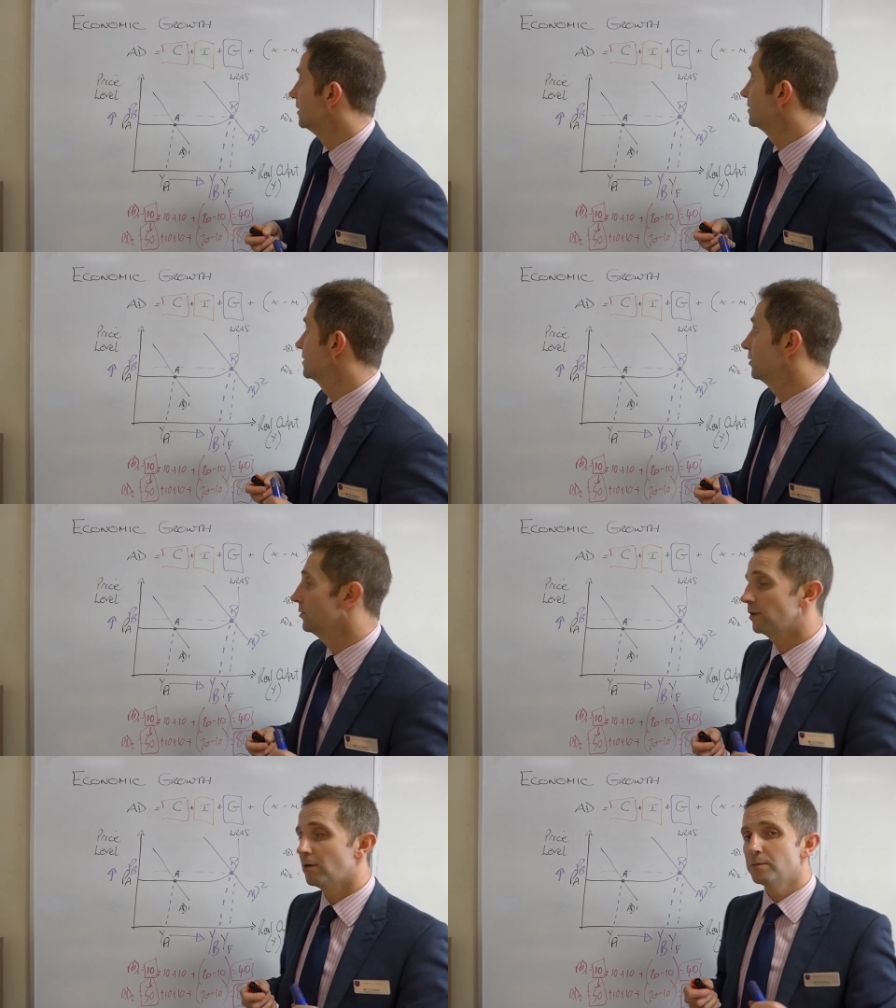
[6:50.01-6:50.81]

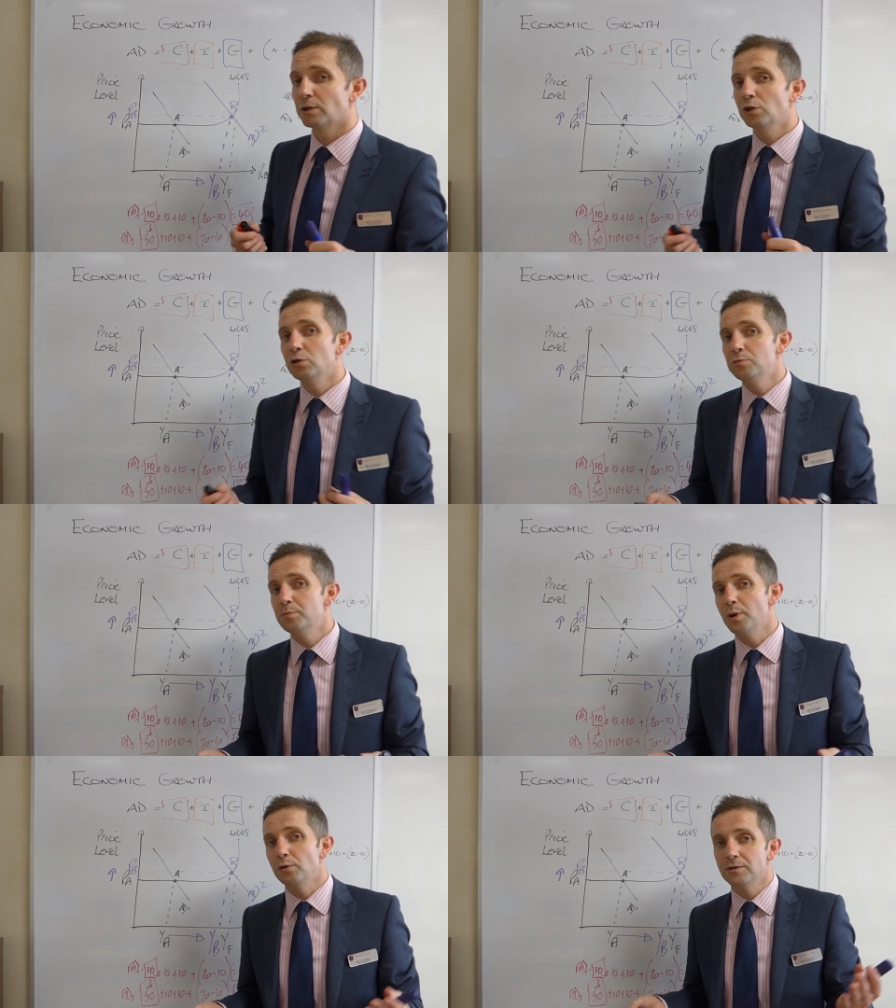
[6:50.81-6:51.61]
So the government
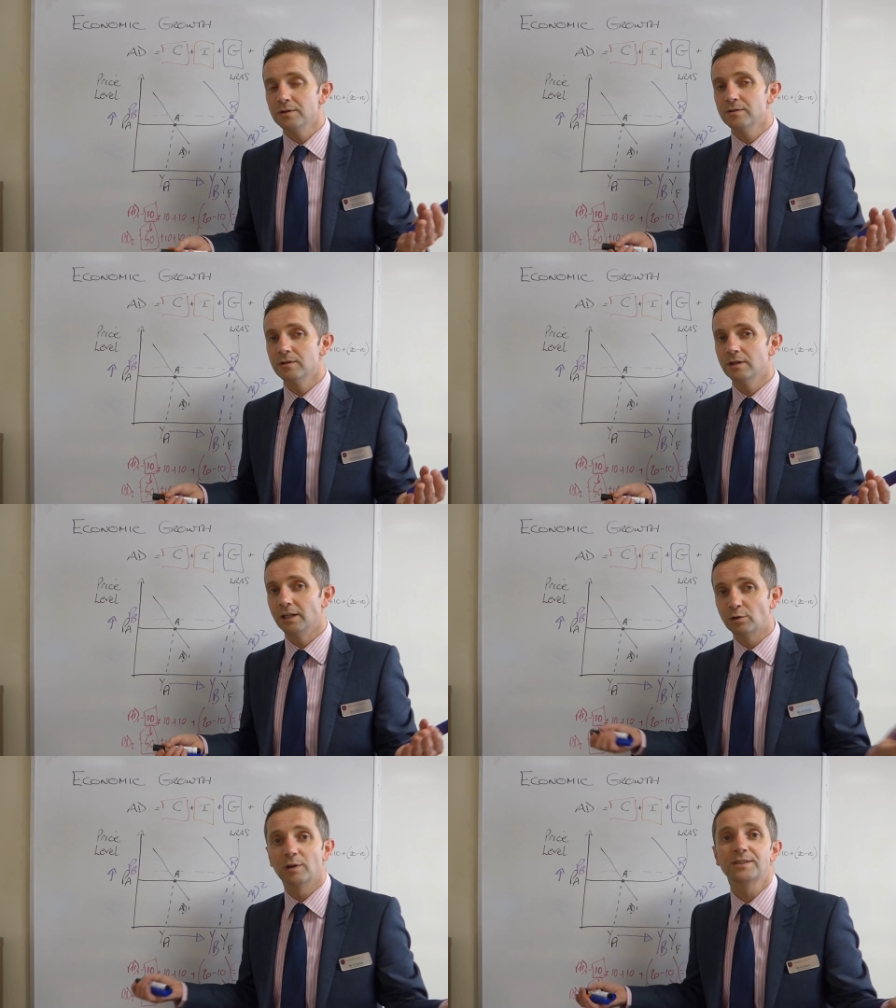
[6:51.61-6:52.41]
could put
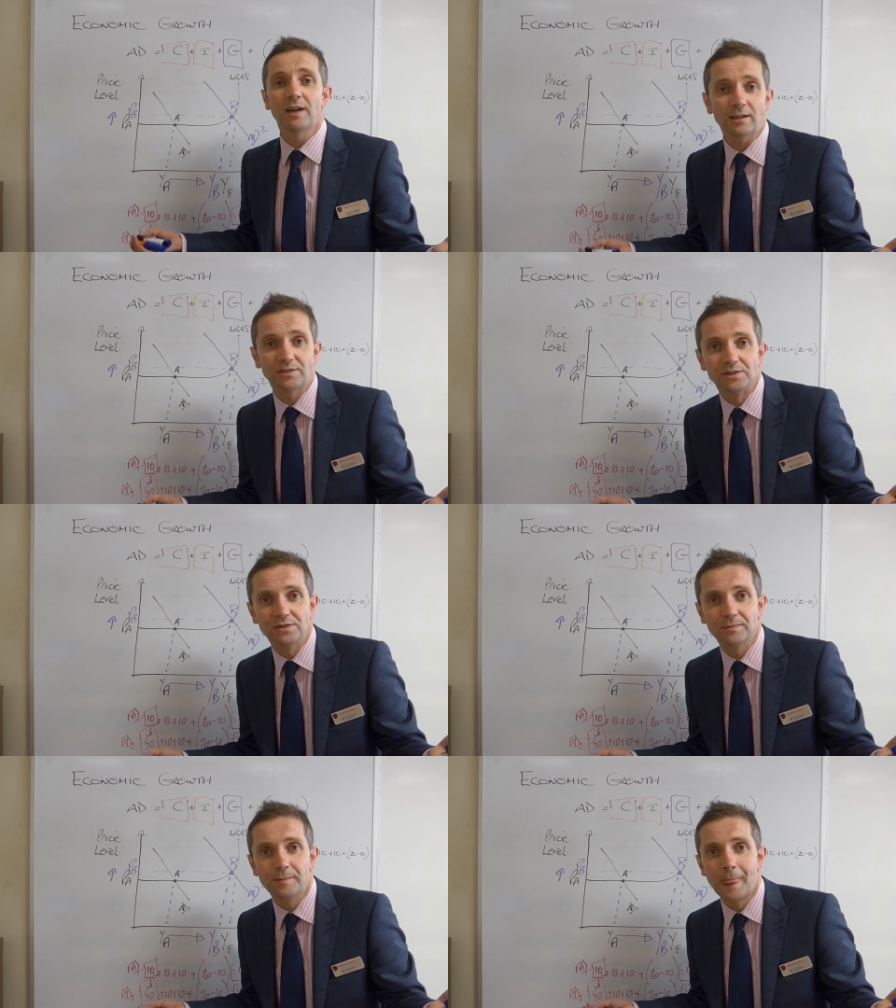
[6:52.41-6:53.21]
increased
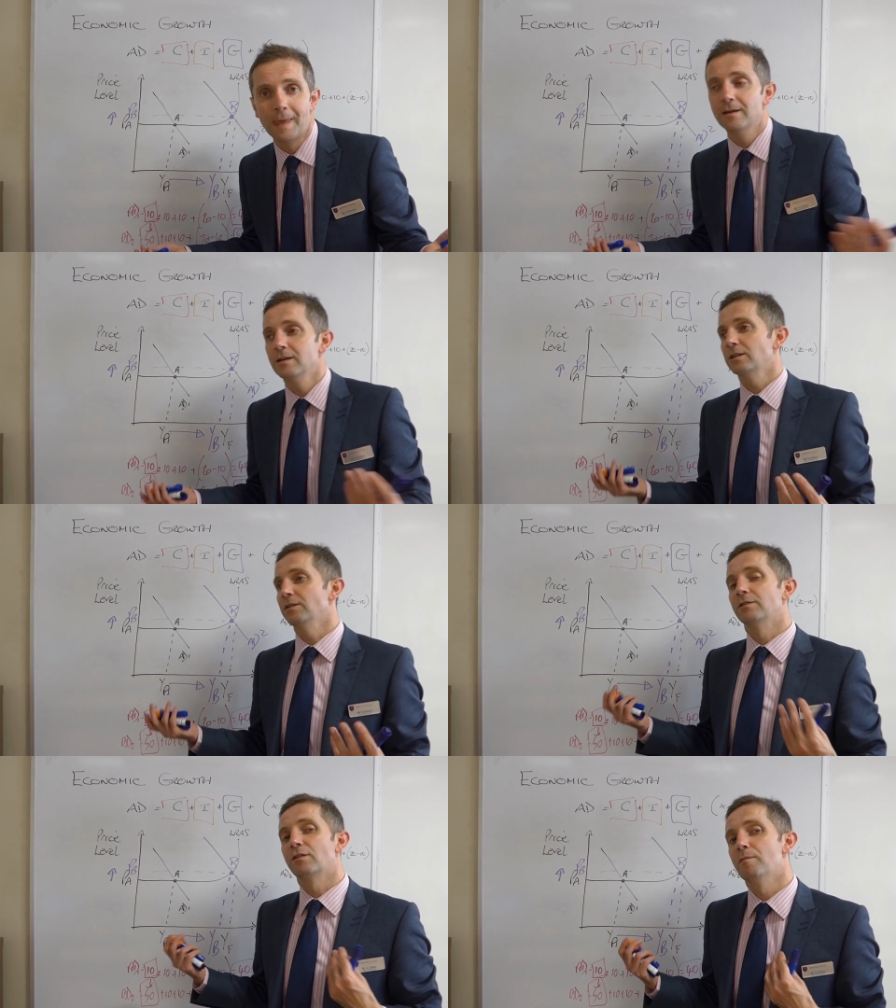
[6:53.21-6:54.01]
taxes,
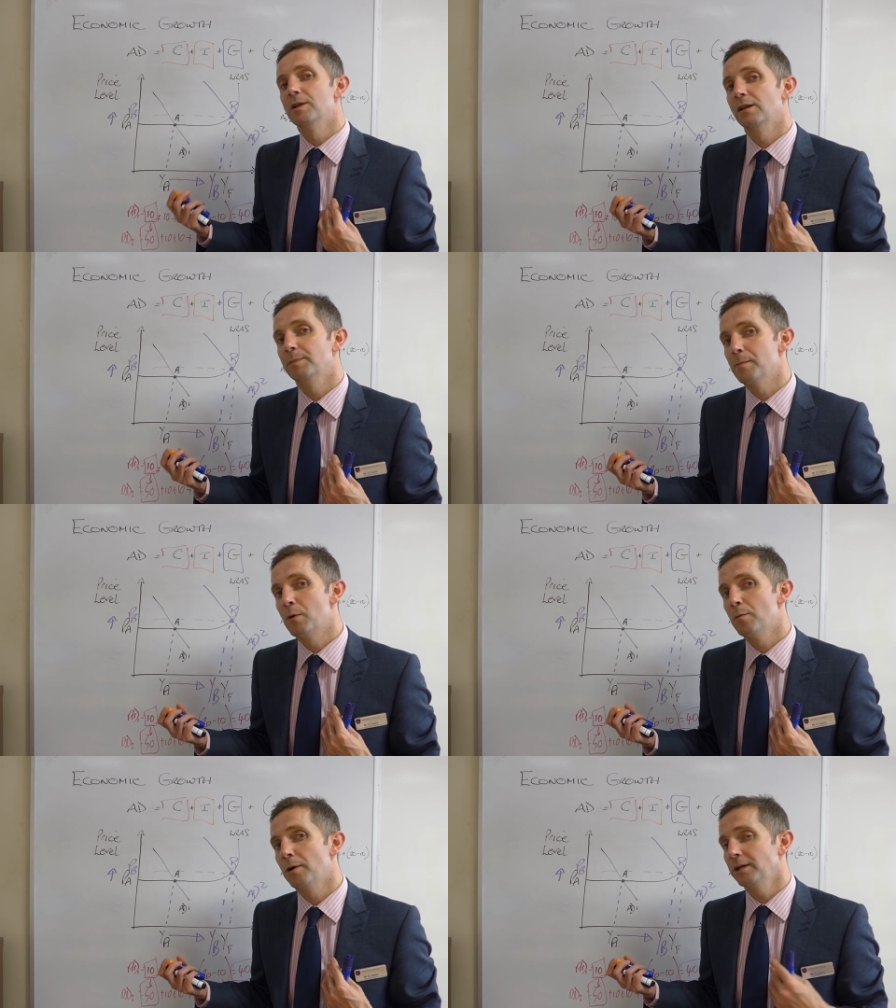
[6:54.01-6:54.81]
give the government a little bit
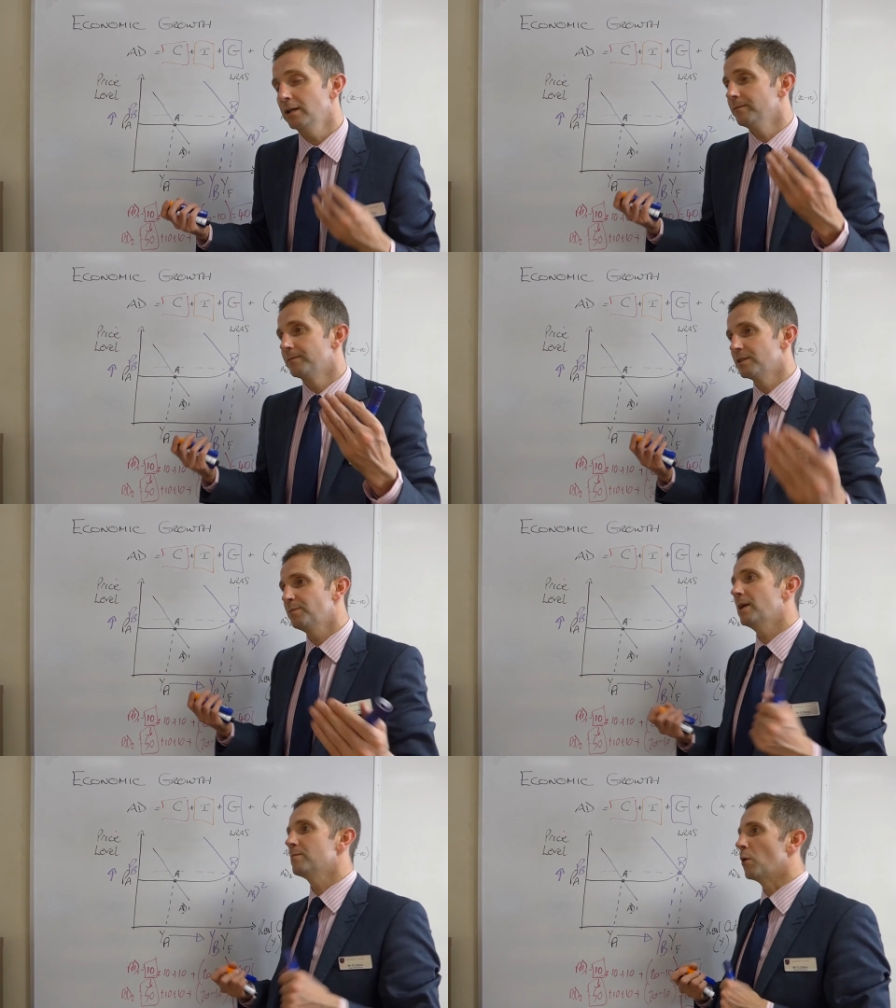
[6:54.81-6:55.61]
more money,
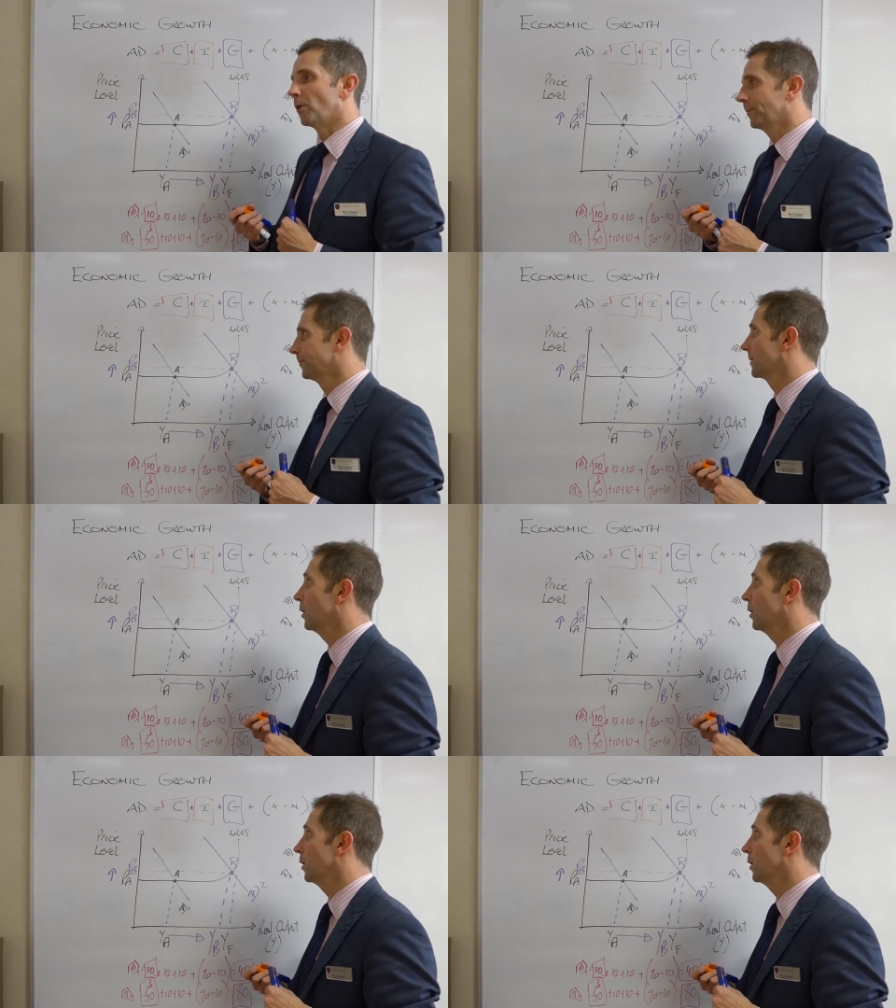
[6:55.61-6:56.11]
spend more.